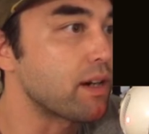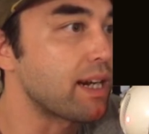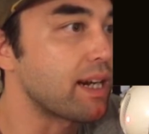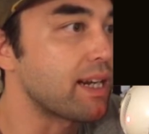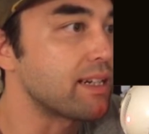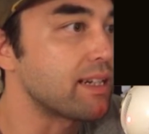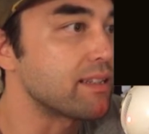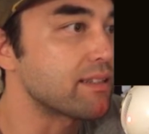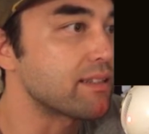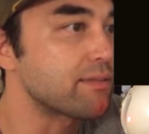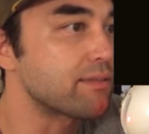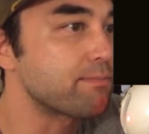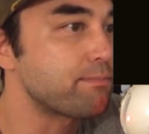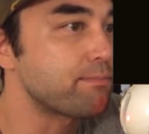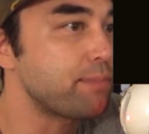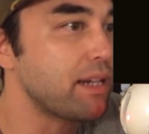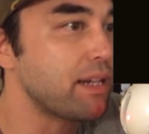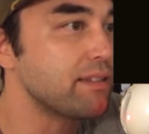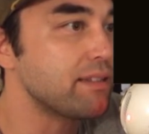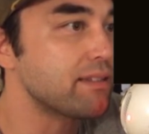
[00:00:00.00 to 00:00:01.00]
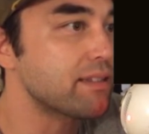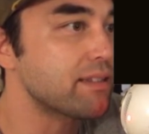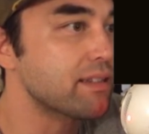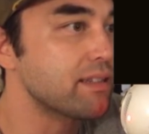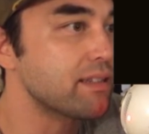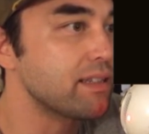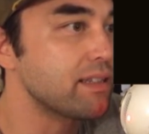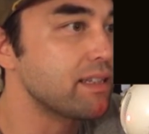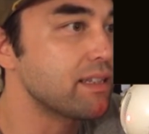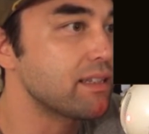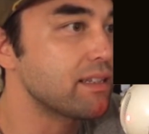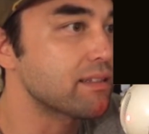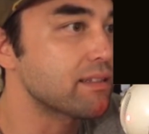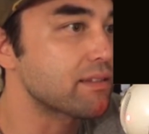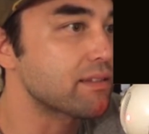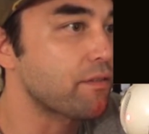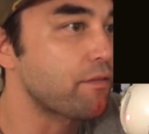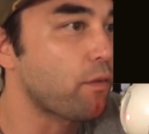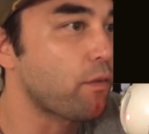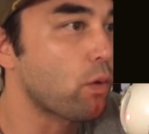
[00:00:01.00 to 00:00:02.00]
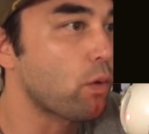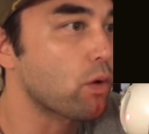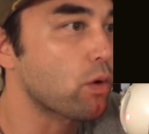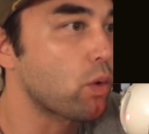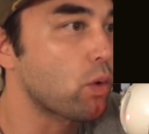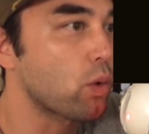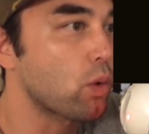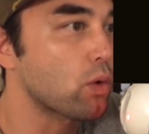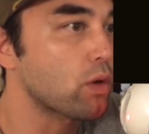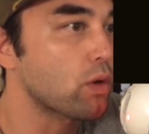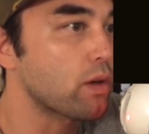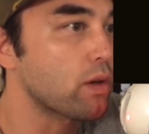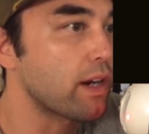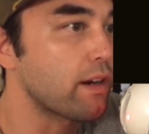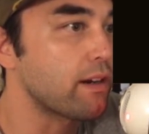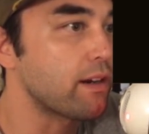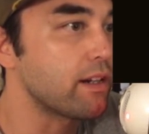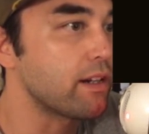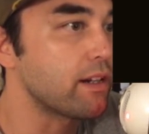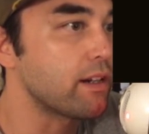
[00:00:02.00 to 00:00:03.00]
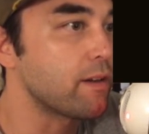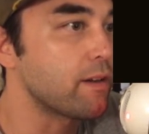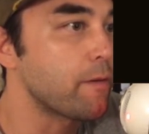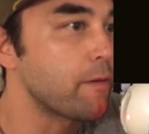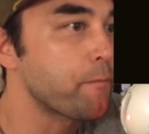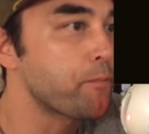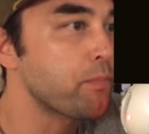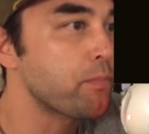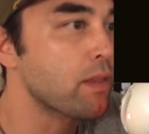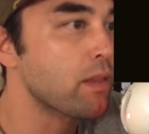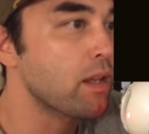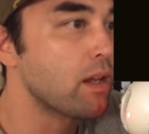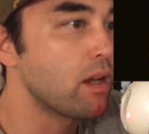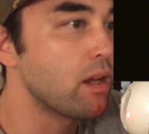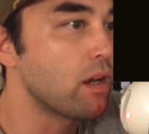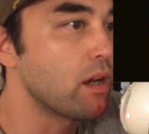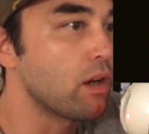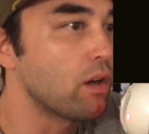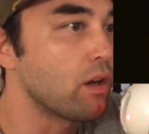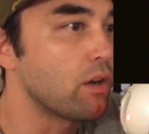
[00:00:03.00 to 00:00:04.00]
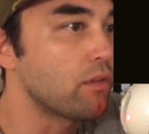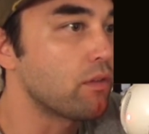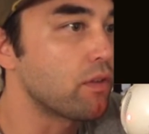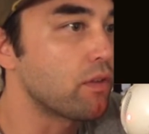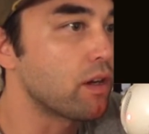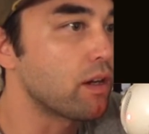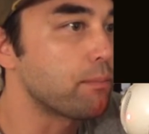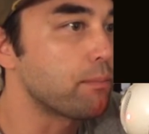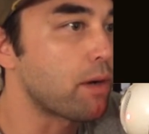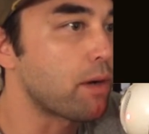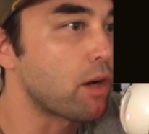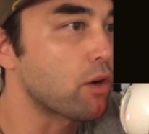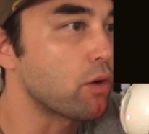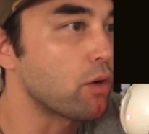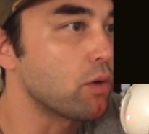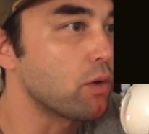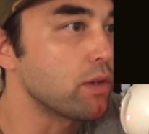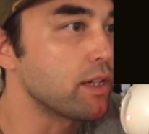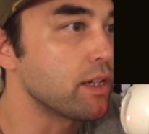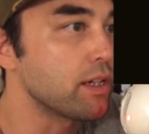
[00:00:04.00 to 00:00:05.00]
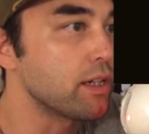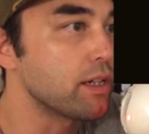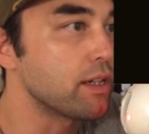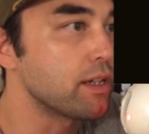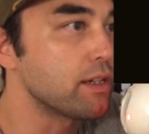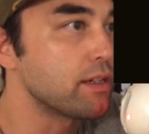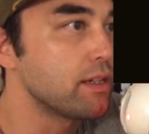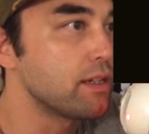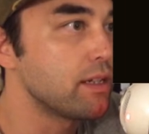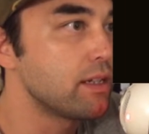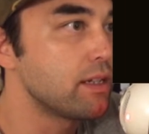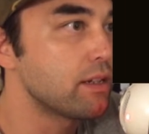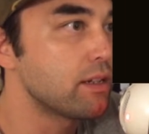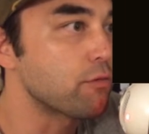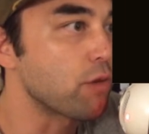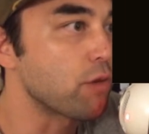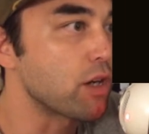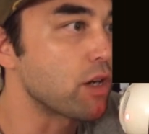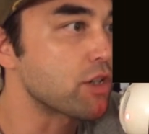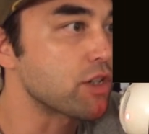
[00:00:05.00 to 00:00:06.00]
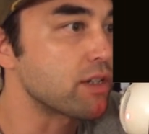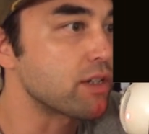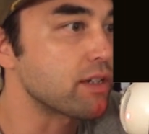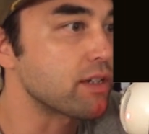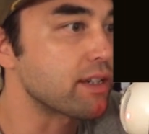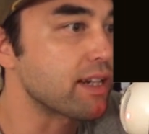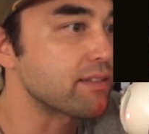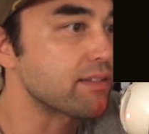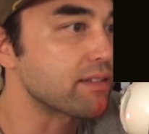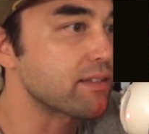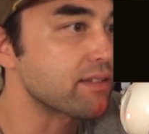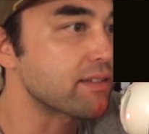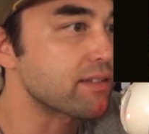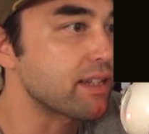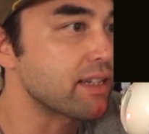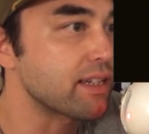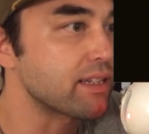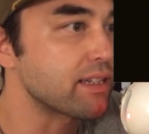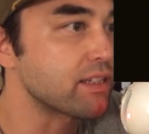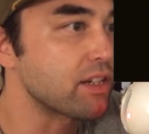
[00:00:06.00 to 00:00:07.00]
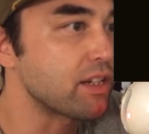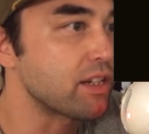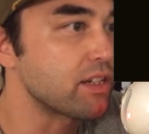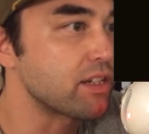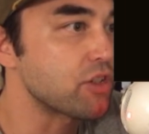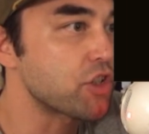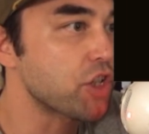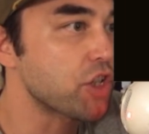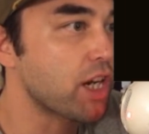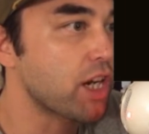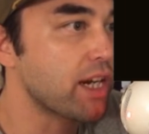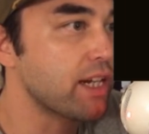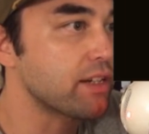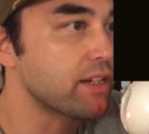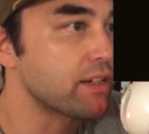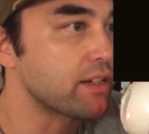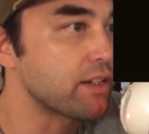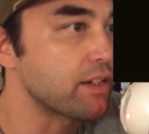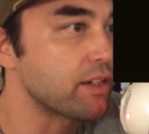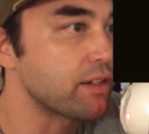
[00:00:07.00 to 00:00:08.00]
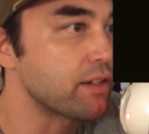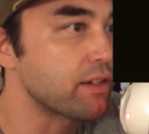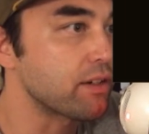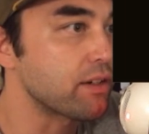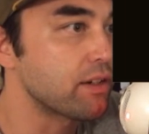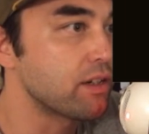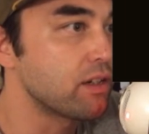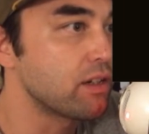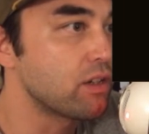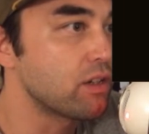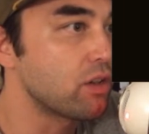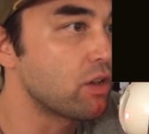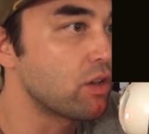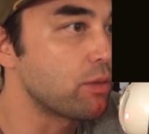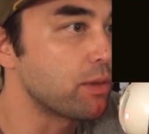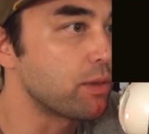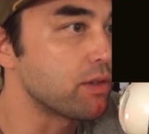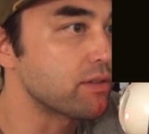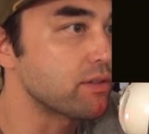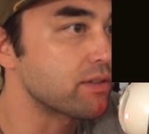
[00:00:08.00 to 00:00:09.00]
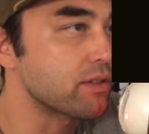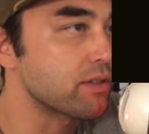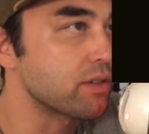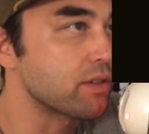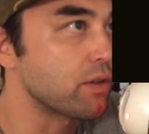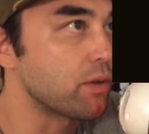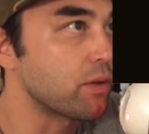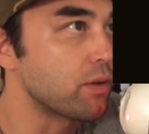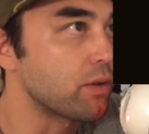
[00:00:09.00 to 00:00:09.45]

and it's basically this four-corner area of uh, Mongolia, Russia, Kazakhstan, and, and China here, almost. So